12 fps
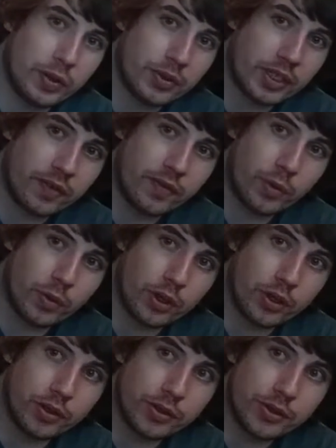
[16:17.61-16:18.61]
It was like
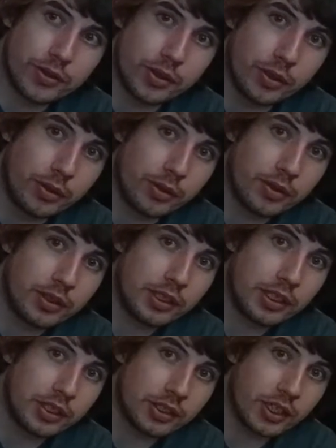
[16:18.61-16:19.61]
$4, so
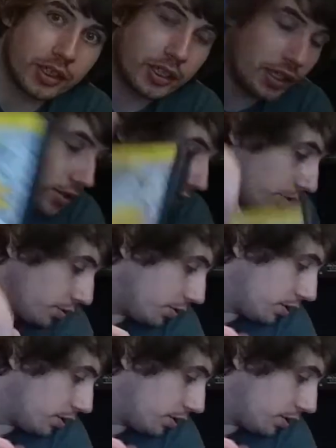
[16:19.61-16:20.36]
I just got that too.